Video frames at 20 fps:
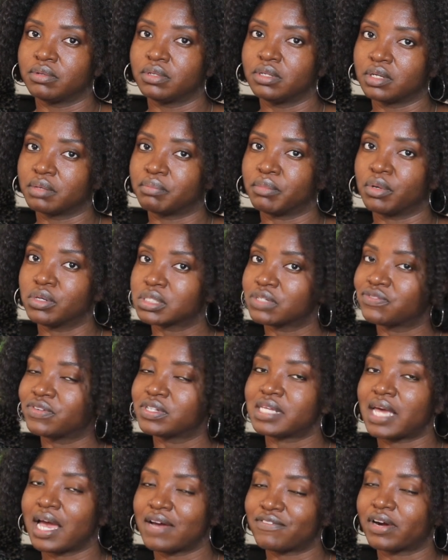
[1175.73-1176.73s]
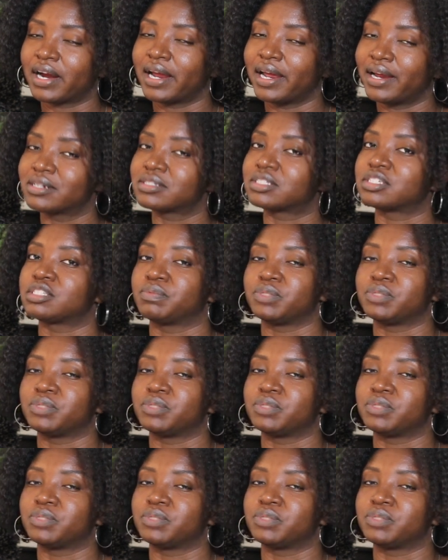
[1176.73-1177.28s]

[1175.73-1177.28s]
look, most of us have our answers.